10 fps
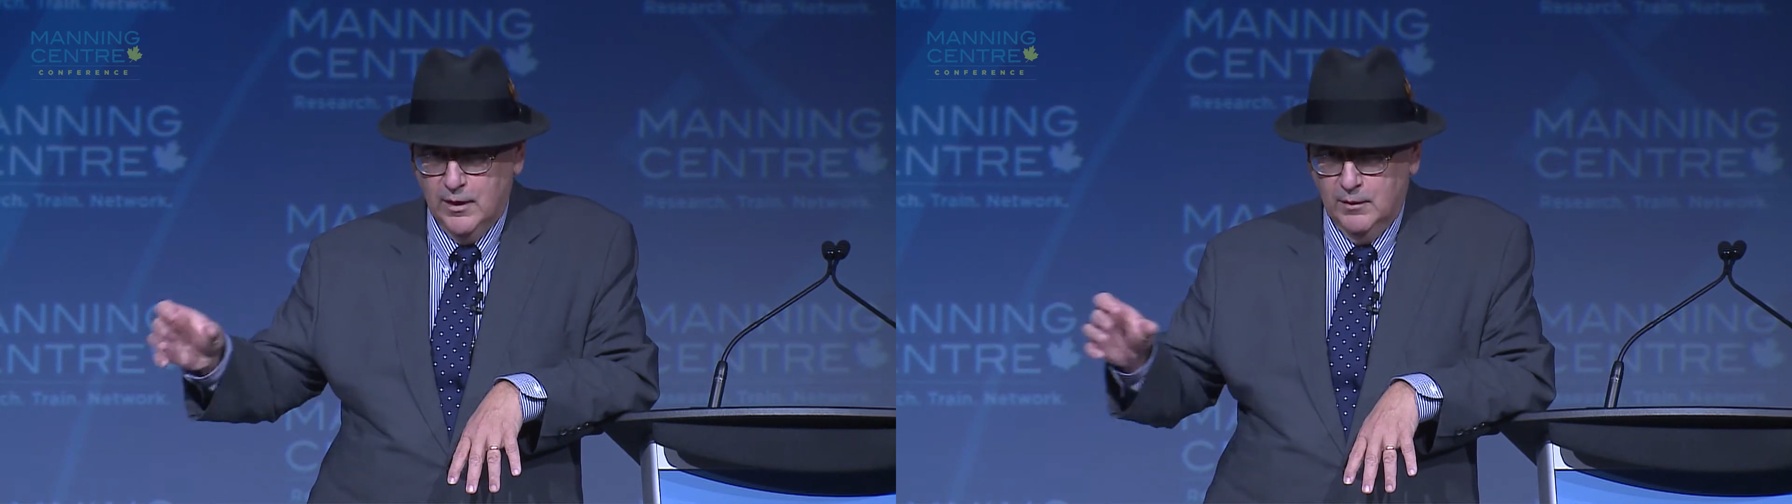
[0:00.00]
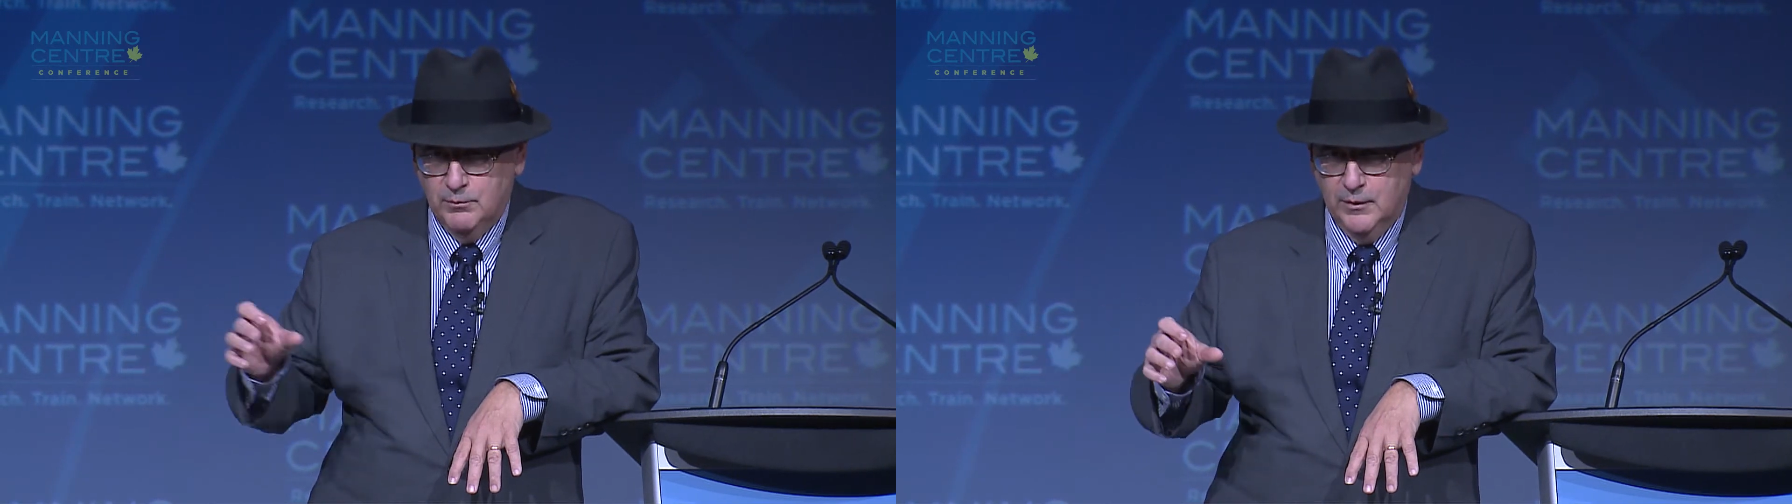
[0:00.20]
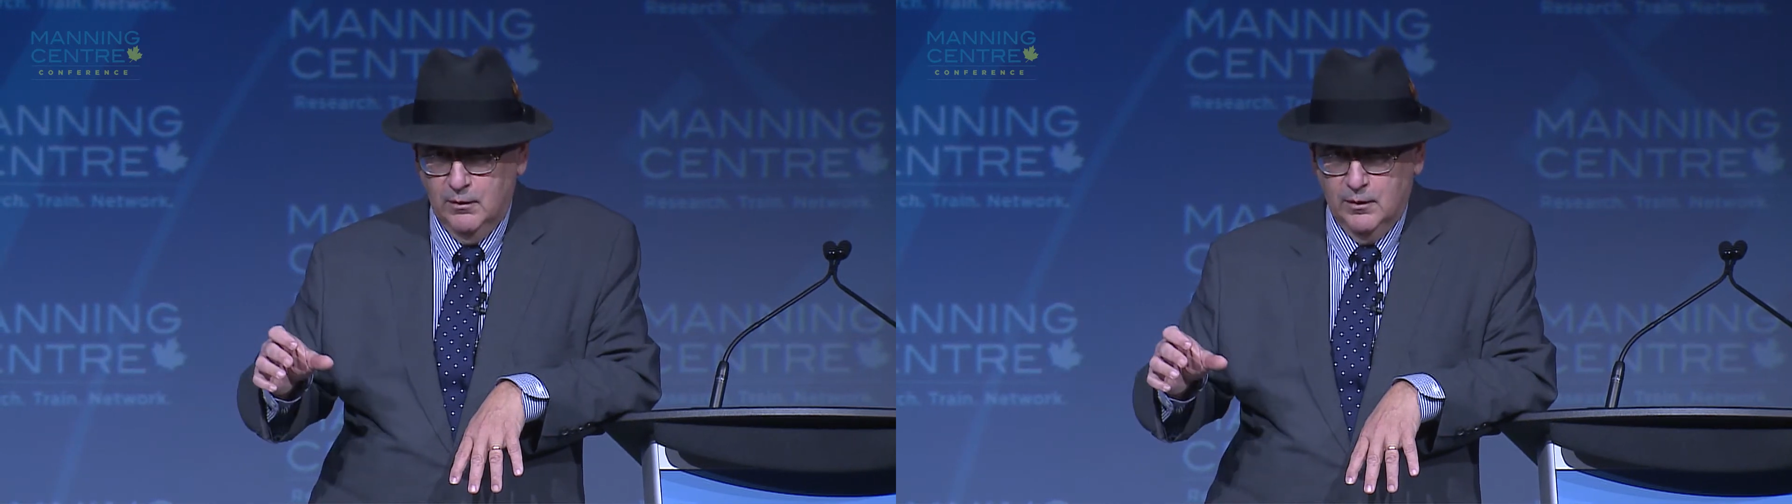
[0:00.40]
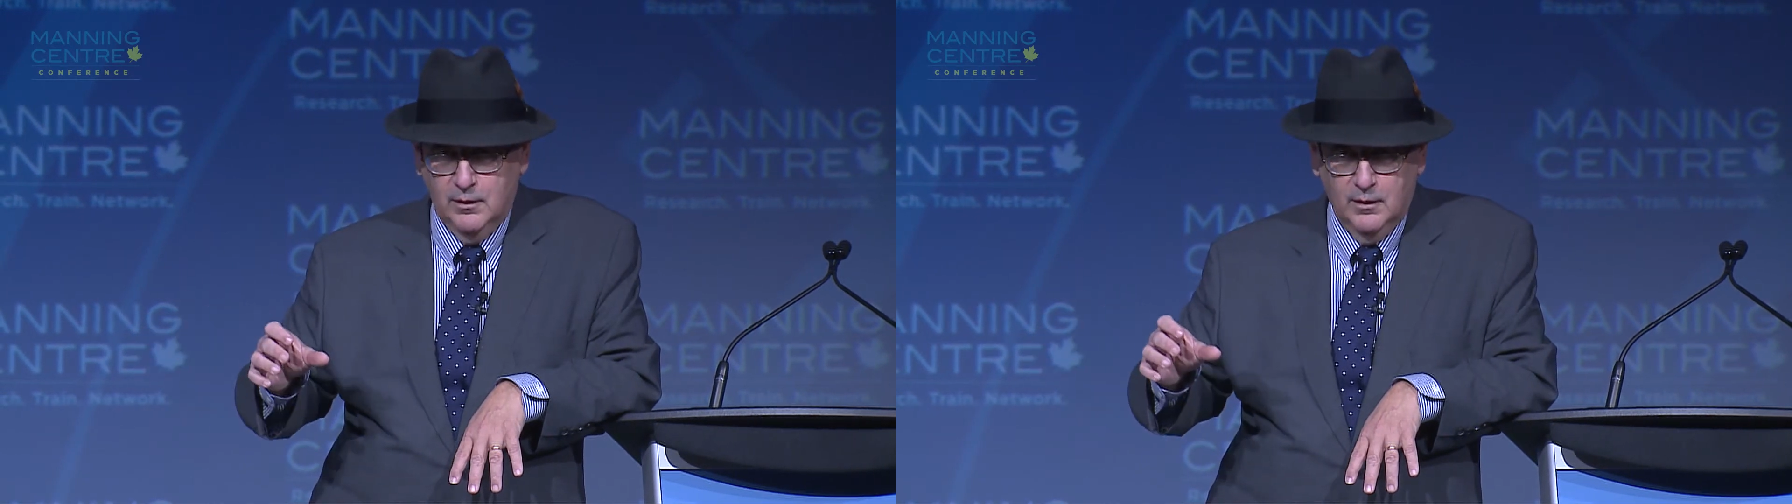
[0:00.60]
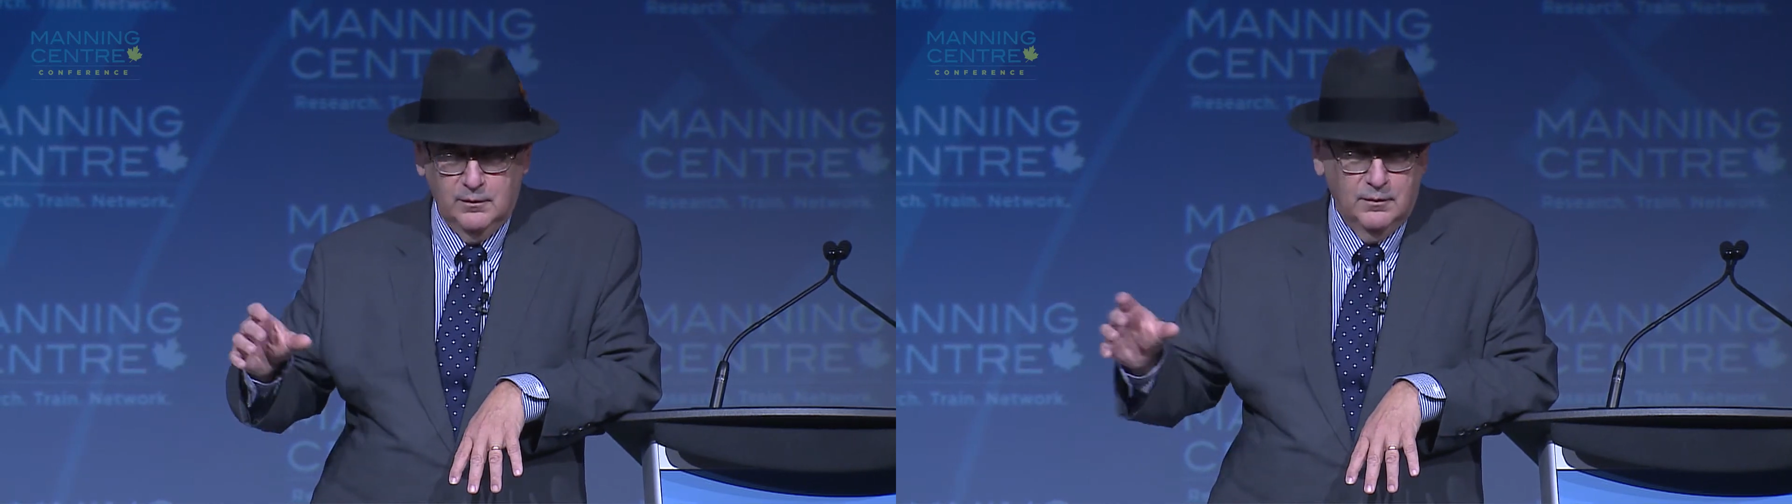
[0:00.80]
that
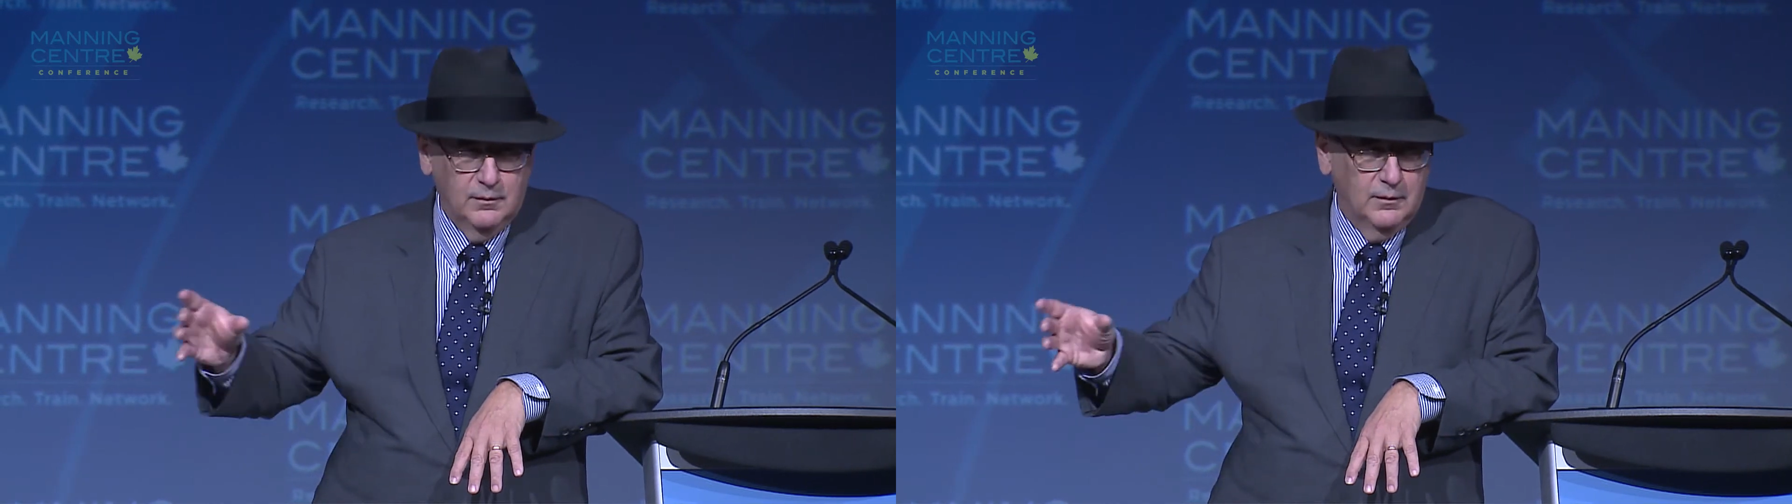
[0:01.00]
period,